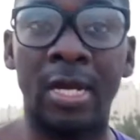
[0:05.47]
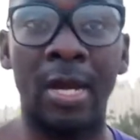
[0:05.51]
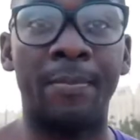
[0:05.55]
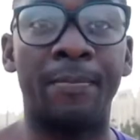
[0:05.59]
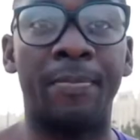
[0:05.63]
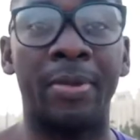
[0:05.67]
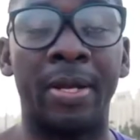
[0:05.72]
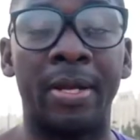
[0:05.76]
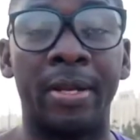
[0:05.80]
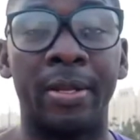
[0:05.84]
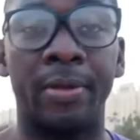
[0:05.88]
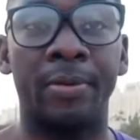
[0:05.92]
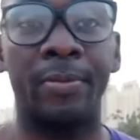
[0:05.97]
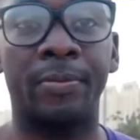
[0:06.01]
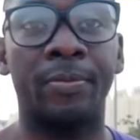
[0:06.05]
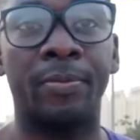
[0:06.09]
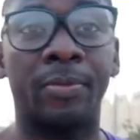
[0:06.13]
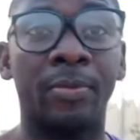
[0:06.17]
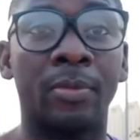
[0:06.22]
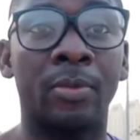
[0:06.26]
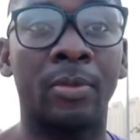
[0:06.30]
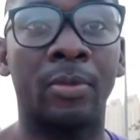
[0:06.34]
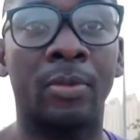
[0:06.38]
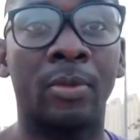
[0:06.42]
company?
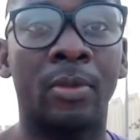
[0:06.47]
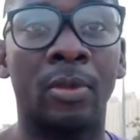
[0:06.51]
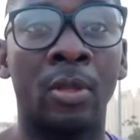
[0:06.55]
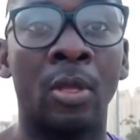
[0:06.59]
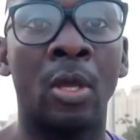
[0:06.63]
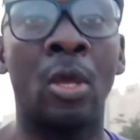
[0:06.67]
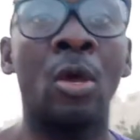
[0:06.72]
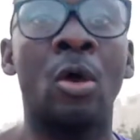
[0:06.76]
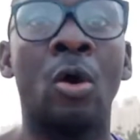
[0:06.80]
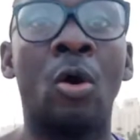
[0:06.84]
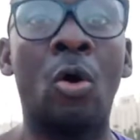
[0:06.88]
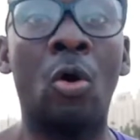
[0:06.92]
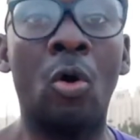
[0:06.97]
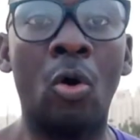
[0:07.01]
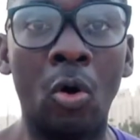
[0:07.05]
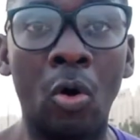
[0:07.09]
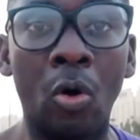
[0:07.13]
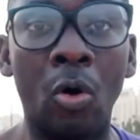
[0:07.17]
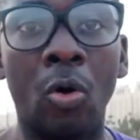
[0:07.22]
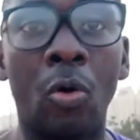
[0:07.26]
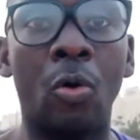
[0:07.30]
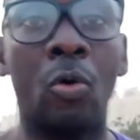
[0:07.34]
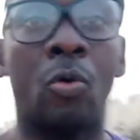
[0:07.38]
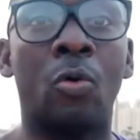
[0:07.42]

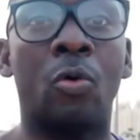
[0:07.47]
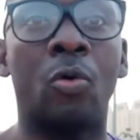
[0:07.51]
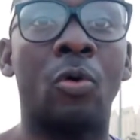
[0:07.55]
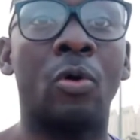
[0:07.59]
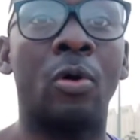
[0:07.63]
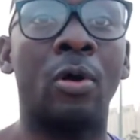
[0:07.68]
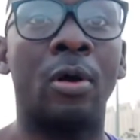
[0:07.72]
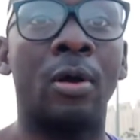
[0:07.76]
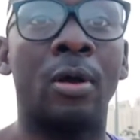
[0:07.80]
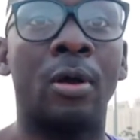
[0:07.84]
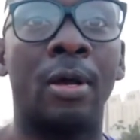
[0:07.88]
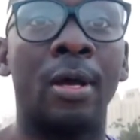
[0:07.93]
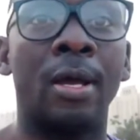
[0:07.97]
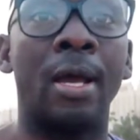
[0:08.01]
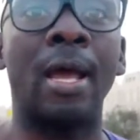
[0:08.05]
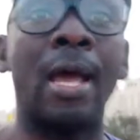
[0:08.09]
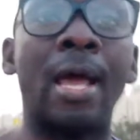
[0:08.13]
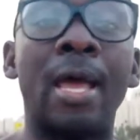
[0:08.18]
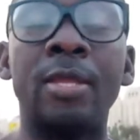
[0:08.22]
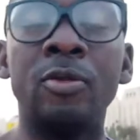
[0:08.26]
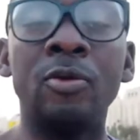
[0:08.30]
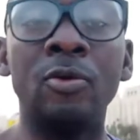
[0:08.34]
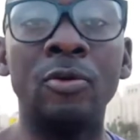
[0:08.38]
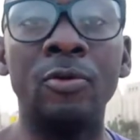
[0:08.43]
Or
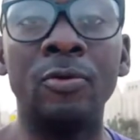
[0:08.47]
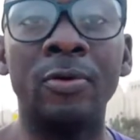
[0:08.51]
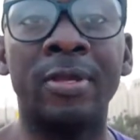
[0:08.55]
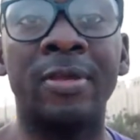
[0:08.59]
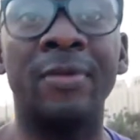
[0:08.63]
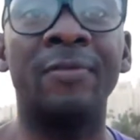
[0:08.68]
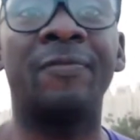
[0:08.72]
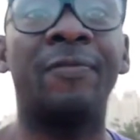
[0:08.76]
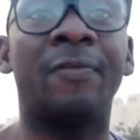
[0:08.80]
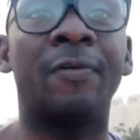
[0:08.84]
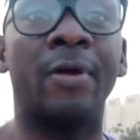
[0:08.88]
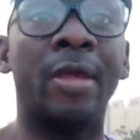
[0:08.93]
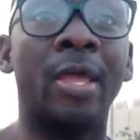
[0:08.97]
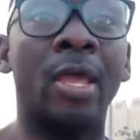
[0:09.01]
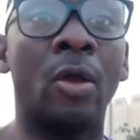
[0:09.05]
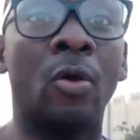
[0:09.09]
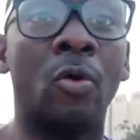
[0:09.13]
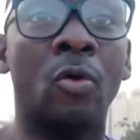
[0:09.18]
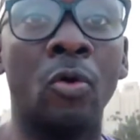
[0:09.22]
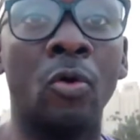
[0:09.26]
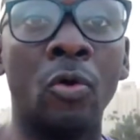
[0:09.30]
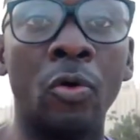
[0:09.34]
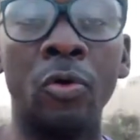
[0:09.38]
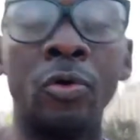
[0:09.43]
are you looking for a
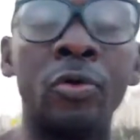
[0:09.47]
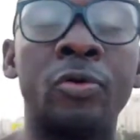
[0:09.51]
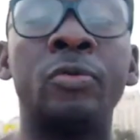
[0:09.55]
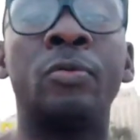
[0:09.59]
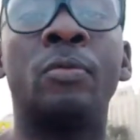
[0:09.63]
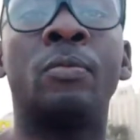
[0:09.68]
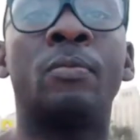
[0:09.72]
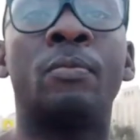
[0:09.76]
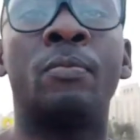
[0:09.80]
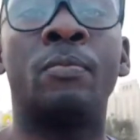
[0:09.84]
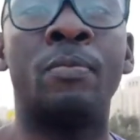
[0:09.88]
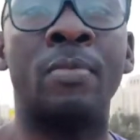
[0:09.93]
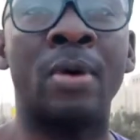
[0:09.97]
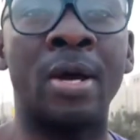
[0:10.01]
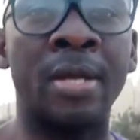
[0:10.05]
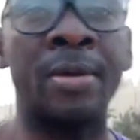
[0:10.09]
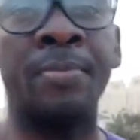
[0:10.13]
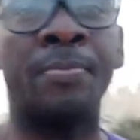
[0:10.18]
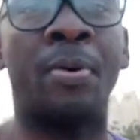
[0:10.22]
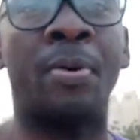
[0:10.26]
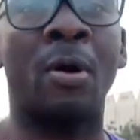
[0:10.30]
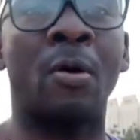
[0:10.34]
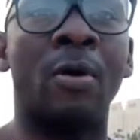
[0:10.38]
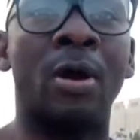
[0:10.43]
good
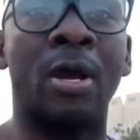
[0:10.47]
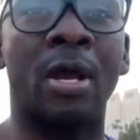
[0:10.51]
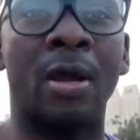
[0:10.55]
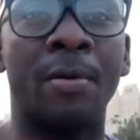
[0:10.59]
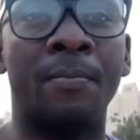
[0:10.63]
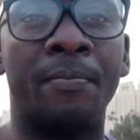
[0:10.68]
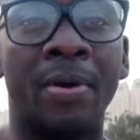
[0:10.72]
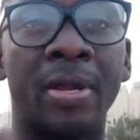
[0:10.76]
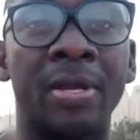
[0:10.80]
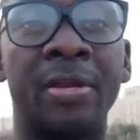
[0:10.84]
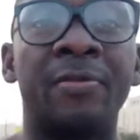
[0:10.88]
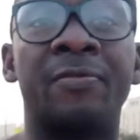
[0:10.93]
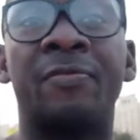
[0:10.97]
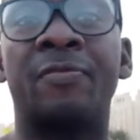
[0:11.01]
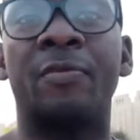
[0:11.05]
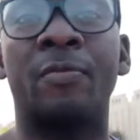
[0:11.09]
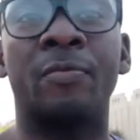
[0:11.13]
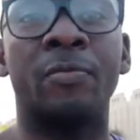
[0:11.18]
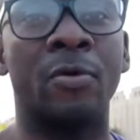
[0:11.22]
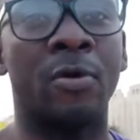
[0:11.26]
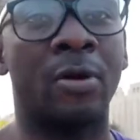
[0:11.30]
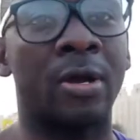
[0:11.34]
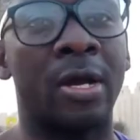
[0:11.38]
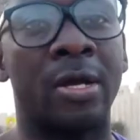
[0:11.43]
manpower company from
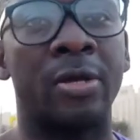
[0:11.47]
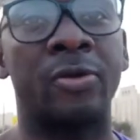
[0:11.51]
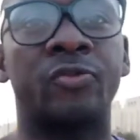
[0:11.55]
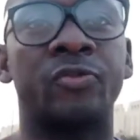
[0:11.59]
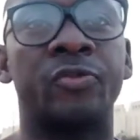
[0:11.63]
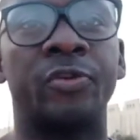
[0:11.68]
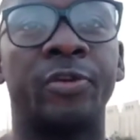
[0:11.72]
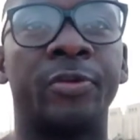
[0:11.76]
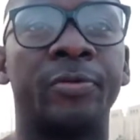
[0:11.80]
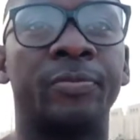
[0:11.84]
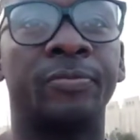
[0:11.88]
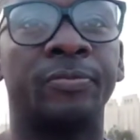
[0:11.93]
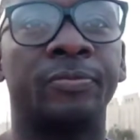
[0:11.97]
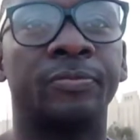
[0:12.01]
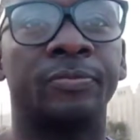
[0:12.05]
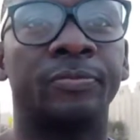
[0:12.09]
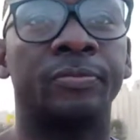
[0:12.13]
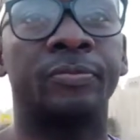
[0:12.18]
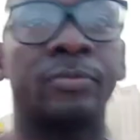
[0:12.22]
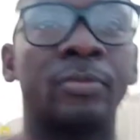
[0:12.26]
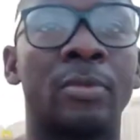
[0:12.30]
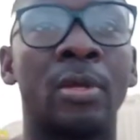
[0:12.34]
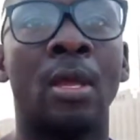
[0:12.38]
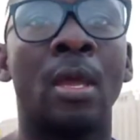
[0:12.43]
your country?
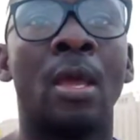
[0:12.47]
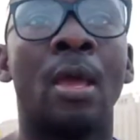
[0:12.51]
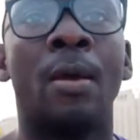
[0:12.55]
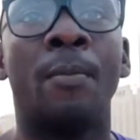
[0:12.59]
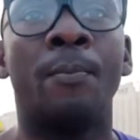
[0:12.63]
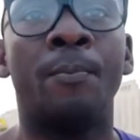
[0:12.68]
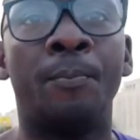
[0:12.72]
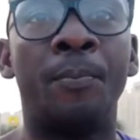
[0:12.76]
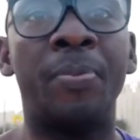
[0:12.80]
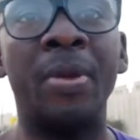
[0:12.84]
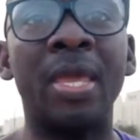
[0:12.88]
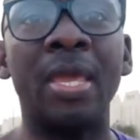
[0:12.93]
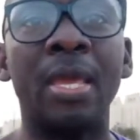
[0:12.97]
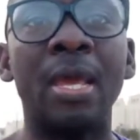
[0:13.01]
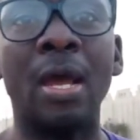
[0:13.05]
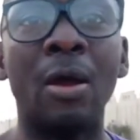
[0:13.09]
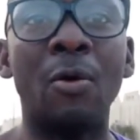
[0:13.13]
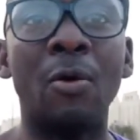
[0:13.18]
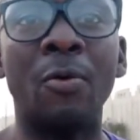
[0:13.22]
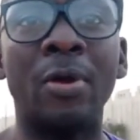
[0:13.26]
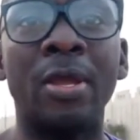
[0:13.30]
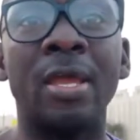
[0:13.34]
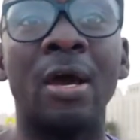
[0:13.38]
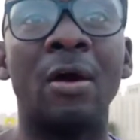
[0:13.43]
Be
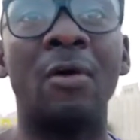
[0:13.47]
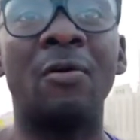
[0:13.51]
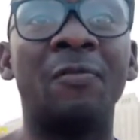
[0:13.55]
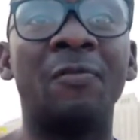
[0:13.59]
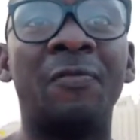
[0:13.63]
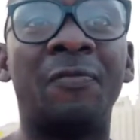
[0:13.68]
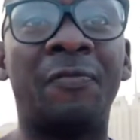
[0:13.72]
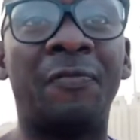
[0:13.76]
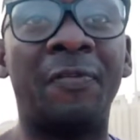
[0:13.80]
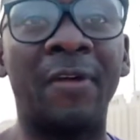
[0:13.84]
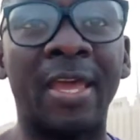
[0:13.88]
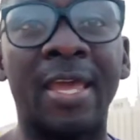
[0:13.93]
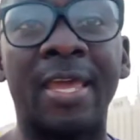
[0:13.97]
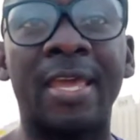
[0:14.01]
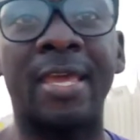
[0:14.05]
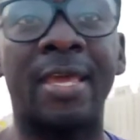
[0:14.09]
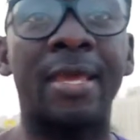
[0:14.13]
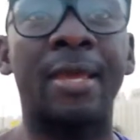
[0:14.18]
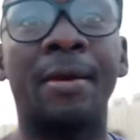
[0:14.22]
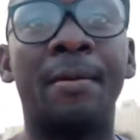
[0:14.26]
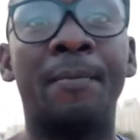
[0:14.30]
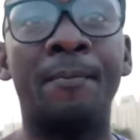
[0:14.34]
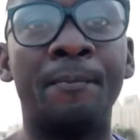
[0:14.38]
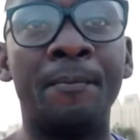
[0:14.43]
aware of fake
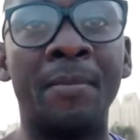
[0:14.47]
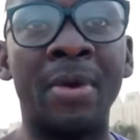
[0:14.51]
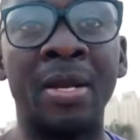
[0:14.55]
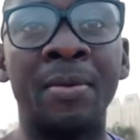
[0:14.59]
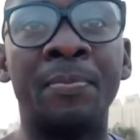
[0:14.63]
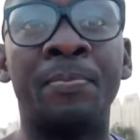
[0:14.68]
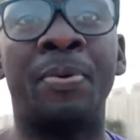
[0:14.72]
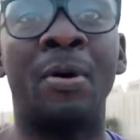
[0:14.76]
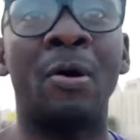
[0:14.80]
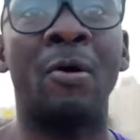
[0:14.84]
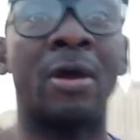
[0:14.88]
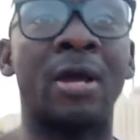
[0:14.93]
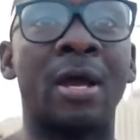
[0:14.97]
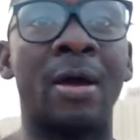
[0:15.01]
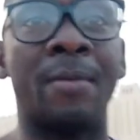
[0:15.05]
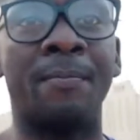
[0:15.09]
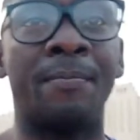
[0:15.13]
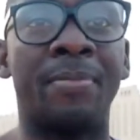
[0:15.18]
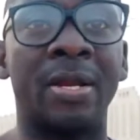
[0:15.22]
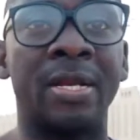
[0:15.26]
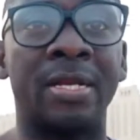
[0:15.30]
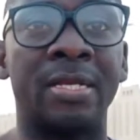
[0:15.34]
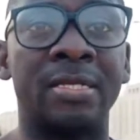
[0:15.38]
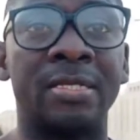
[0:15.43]
manpower
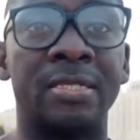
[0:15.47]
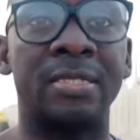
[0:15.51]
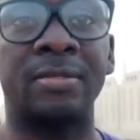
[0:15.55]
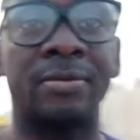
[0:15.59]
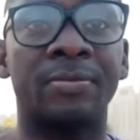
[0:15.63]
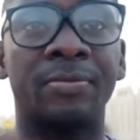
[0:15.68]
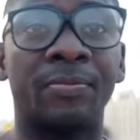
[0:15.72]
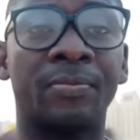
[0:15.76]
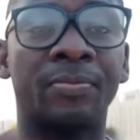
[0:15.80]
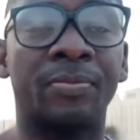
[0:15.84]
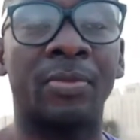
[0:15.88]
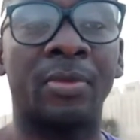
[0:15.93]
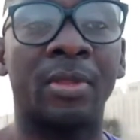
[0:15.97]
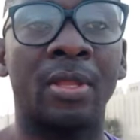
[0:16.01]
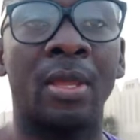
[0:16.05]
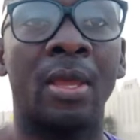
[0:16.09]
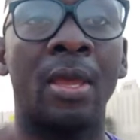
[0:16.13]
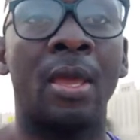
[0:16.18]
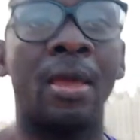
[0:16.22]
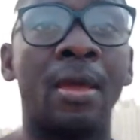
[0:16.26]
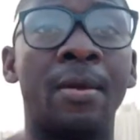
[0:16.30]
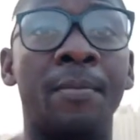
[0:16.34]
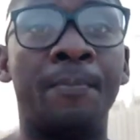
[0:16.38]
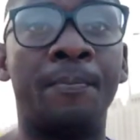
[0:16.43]
companies.
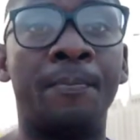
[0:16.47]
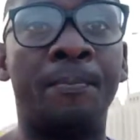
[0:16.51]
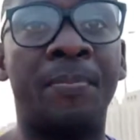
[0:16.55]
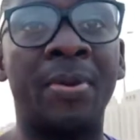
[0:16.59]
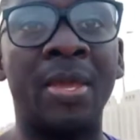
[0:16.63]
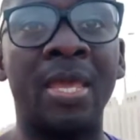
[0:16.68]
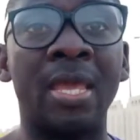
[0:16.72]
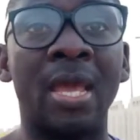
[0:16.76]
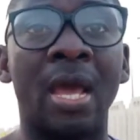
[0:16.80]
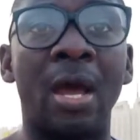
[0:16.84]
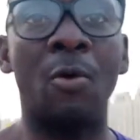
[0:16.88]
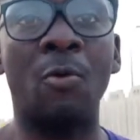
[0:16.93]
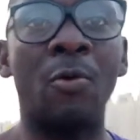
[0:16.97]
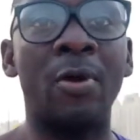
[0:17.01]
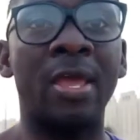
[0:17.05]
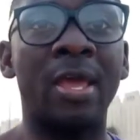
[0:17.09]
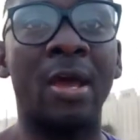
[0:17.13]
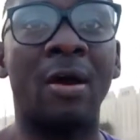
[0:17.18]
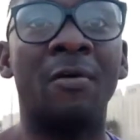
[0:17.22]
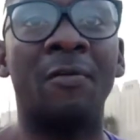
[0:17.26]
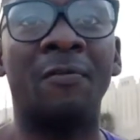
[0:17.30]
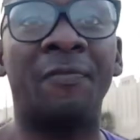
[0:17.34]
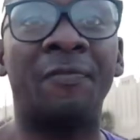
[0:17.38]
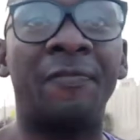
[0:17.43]
Be aware
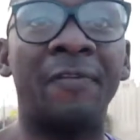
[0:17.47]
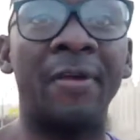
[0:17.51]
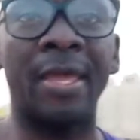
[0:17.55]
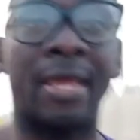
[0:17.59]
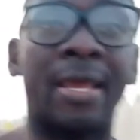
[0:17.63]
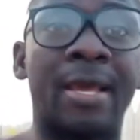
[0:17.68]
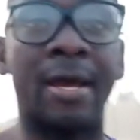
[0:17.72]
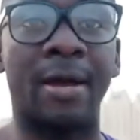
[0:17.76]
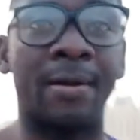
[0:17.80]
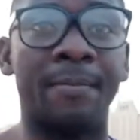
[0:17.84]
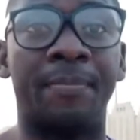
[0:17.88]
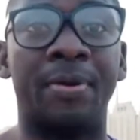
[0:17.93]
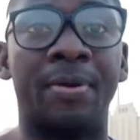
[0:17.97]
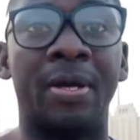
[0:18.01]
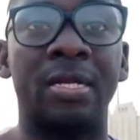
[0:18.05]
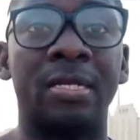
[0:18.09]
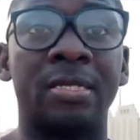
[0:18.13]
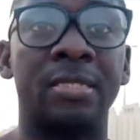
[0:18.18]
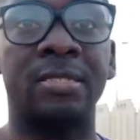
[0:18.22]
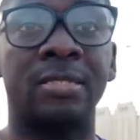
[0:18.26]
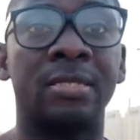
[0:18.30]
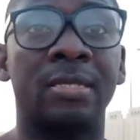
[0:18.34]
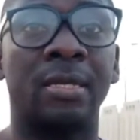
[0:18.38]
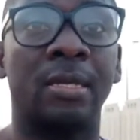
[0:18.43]
of fake
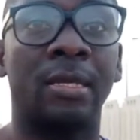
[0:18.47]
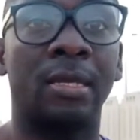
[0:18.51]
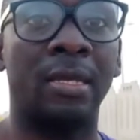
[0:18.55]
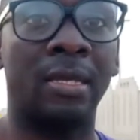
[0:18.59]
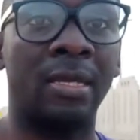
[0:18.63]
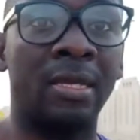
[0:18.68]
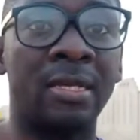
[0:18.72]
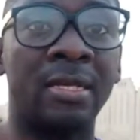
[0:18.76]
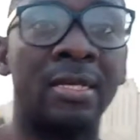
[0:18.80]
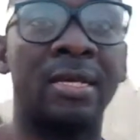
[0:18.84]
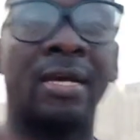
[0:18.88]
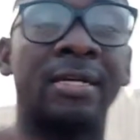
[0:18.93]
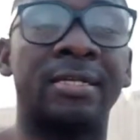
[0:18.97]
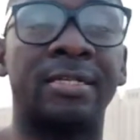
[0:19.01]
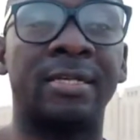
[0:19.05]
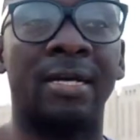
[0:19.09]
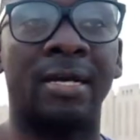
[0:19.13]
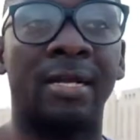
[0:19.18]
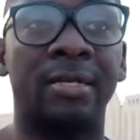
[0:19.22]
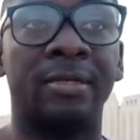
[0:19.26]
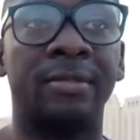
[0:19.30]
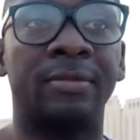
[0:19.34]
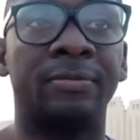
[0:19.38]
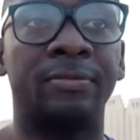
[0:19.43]
companies in
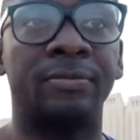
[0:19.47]
Qatar.